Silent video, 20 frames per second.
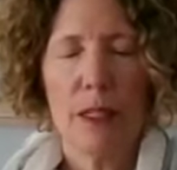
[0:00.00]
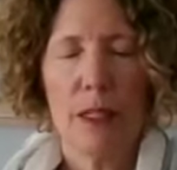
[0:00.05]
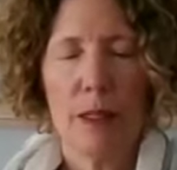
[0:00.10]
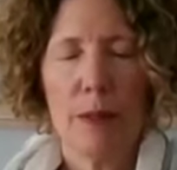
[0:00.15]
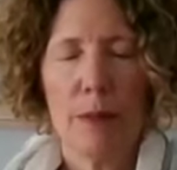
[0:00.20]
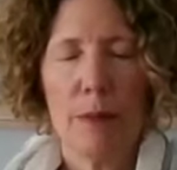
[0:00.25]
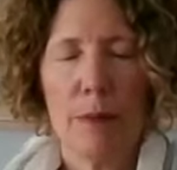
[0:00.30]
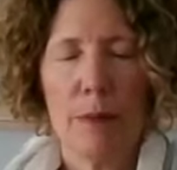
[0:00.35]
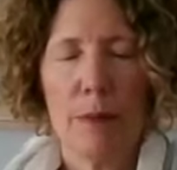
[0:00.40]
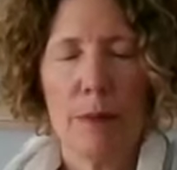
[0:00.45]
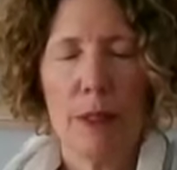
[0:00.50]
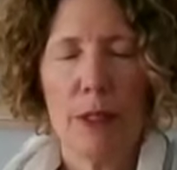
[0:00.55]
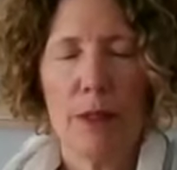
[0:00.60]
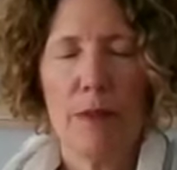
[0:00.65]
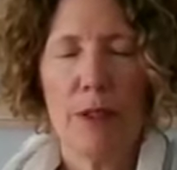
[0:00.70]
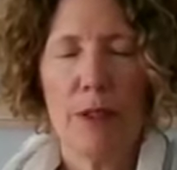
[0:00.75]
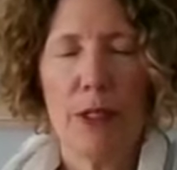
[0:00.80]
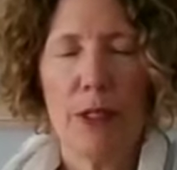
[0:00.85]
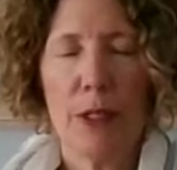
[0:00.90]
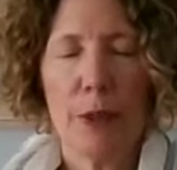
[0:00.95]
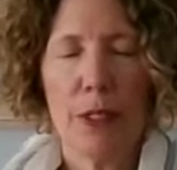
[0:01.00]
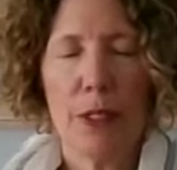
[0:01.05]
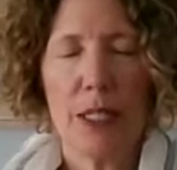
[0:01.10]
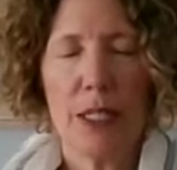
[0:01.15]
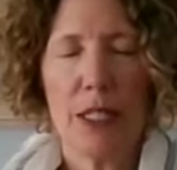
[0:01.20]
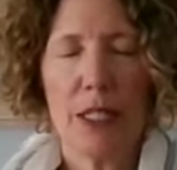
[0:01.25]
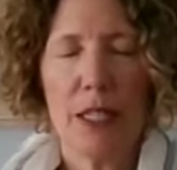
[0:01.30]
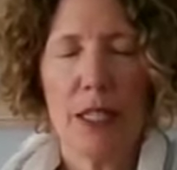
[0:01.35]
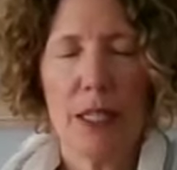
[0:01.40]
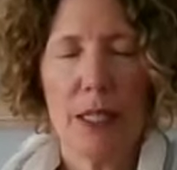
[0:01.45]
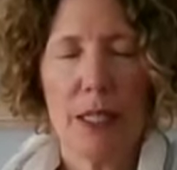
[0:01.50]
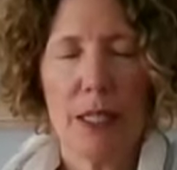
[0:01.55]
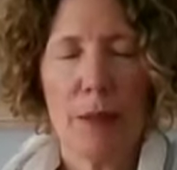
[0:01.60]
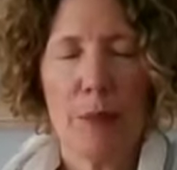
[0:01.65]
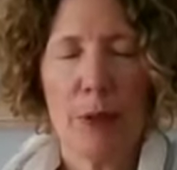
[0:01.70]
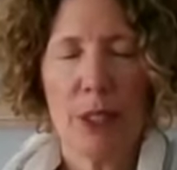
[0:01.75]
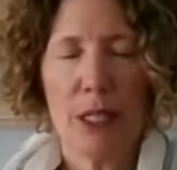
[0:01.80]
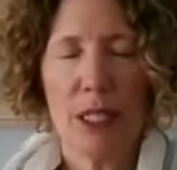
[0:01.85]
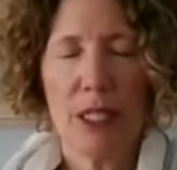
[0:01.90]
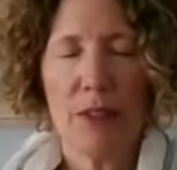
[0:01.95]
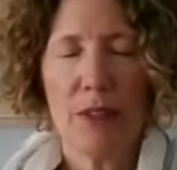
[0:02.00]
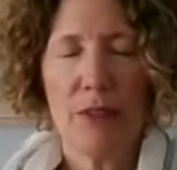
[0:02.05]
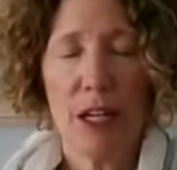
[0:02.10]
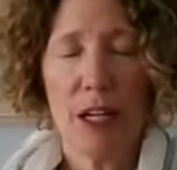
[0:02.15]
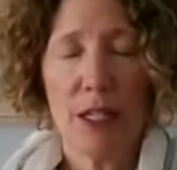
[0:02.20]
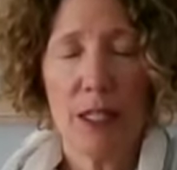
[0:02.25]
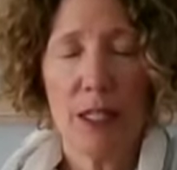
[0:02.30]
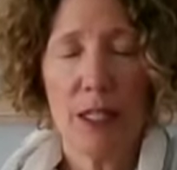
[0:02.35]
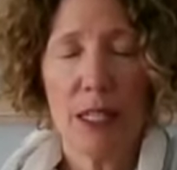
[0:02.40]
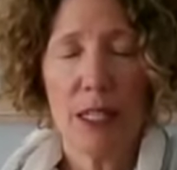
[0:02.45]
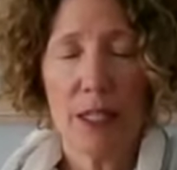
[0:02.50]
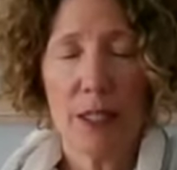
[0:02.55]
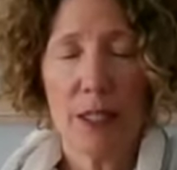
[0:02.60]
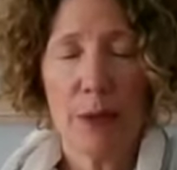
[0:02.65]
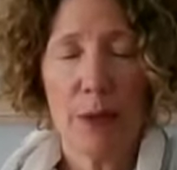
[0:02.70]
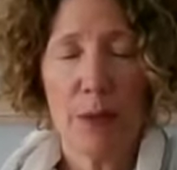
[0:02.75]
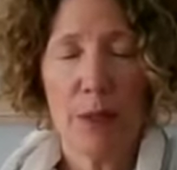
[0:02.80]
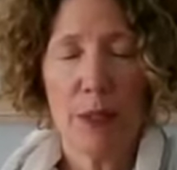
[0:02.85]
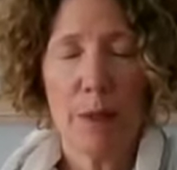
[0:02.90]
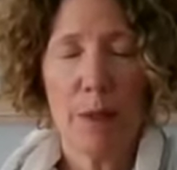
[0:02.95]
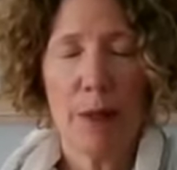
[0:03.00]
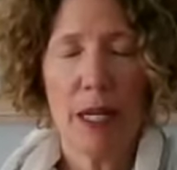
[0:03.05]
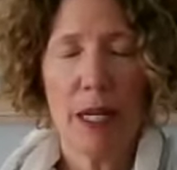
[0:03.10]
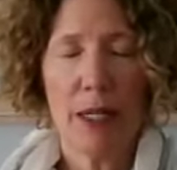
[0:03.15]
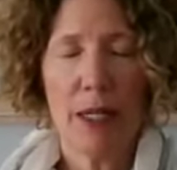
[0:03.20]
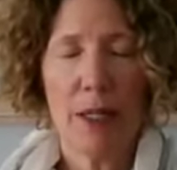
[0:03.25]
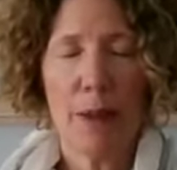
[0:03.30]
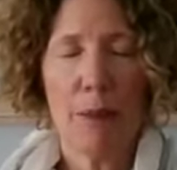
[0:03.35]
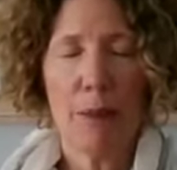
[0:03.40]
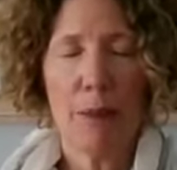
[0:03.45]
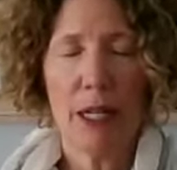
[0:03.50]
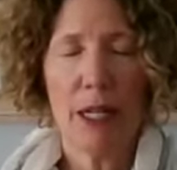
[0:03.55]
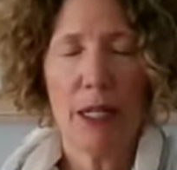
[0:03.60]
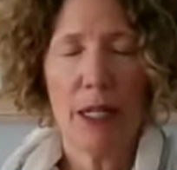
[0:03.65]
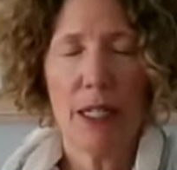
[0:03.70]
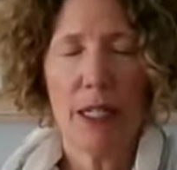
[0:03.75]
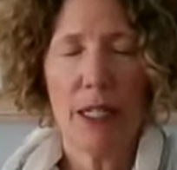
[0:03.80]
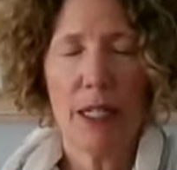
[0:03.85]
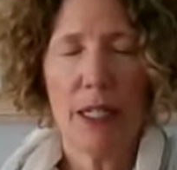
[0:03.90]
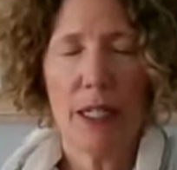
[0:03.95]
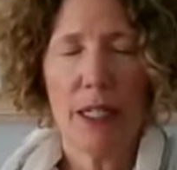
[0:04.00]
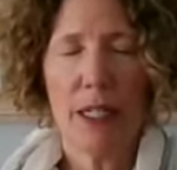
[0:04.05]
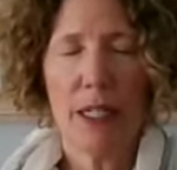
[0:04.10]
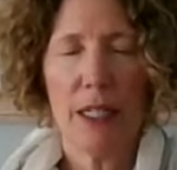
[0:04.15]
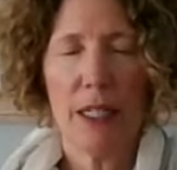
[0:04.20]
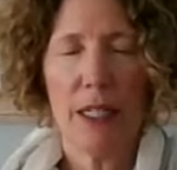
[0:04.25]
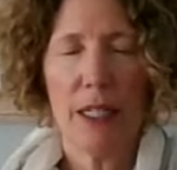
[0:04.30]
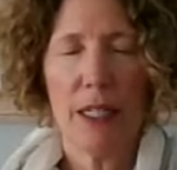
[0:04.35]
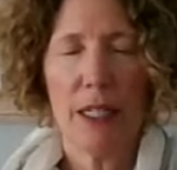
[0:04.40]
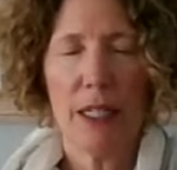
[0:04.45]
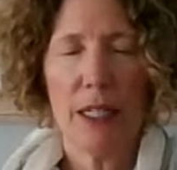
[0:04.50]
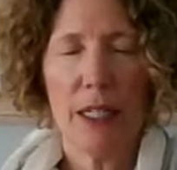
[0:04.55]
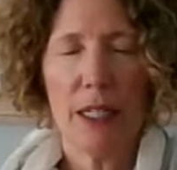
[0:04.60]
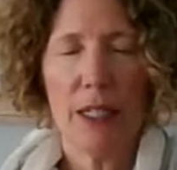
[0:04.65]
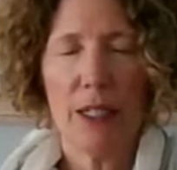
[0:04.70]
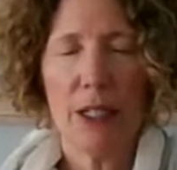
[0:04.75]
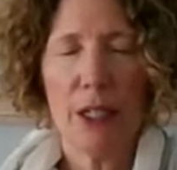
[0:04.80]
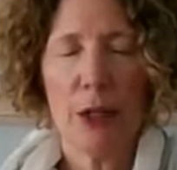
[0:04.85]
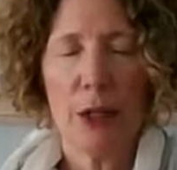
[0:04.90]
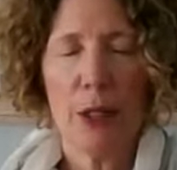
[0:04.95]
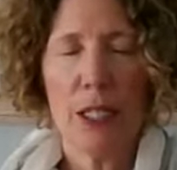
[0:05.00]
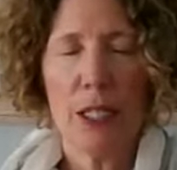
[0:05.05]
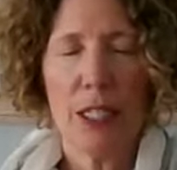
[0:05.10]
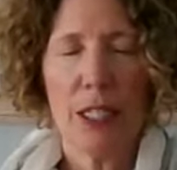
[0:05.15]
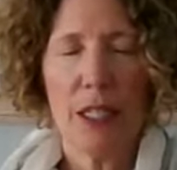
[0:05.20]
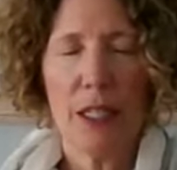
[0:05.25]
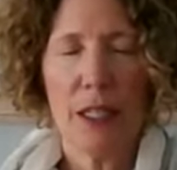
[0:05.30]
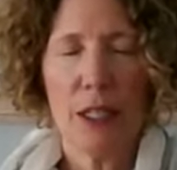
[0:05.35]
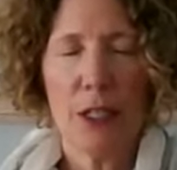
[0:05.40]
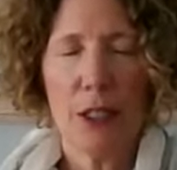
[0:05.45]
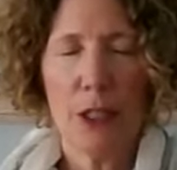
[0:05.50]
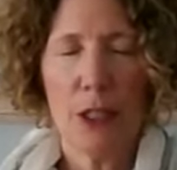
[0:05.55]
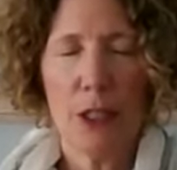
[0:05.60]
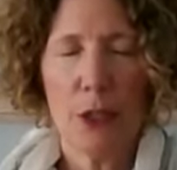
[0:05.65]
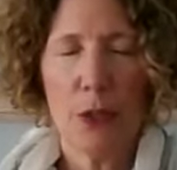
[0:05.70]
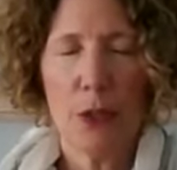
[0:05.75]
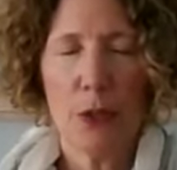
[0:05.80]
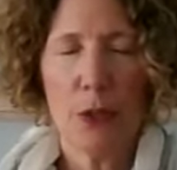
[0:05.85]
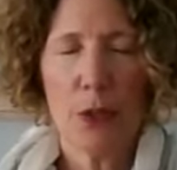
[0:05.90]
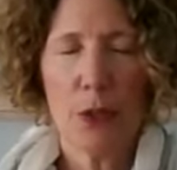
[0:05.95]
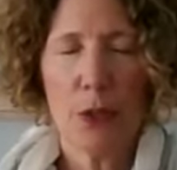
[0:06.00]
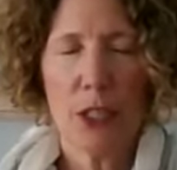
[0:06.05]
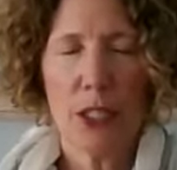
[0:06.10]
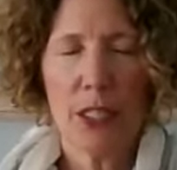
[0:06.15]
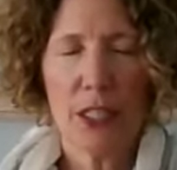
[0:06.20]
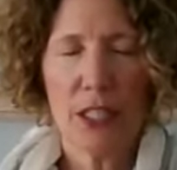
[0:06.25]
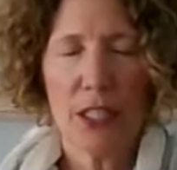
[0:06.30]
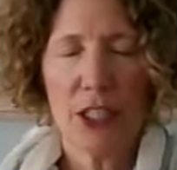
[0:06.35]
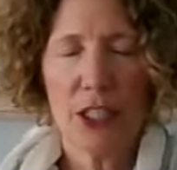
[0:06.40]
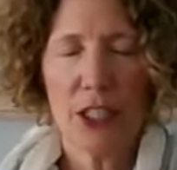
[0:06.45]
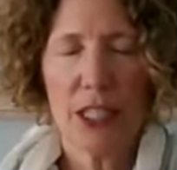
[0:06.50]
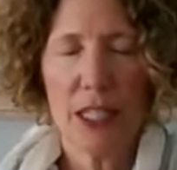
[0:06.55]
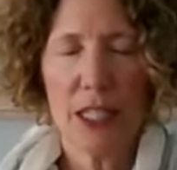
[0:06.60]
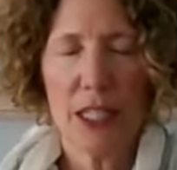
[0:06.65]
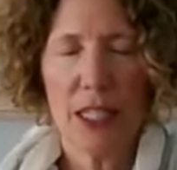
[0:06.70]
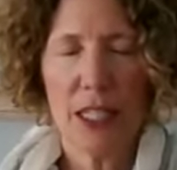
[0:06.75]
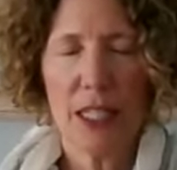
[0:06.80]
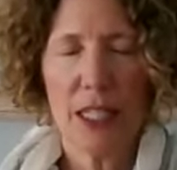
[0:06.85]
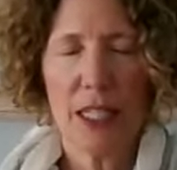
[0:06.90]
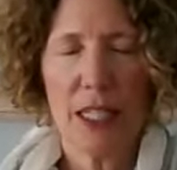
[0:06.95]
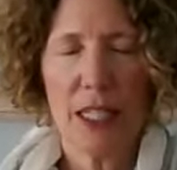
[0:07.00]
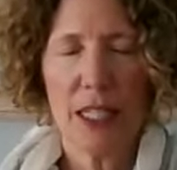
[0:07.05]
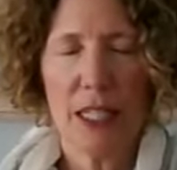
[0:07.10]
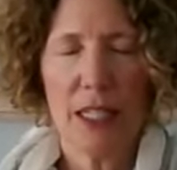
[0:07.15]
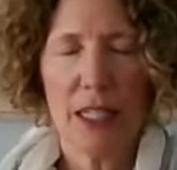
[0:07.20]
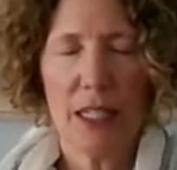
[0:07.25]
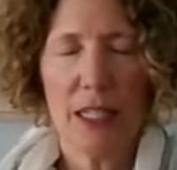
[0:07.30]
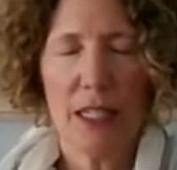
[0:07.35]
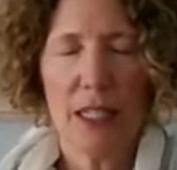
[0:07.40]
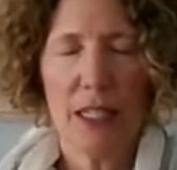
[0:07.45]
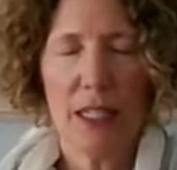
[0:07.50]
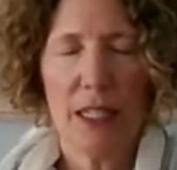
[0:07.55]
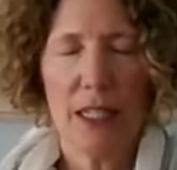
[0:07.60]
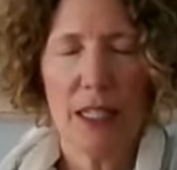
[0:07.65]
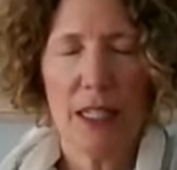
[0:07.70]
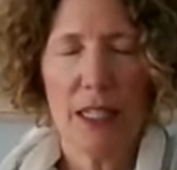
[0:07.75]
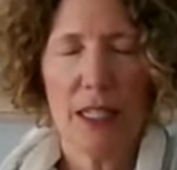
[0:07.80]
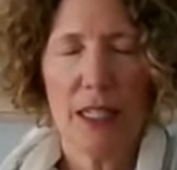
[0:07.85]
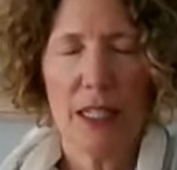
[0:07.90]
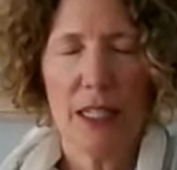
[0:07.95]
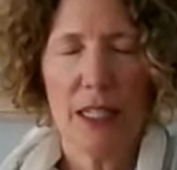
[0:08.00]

um, even noticing the points of contact with the back of the body, noticing the clothes touching the skin.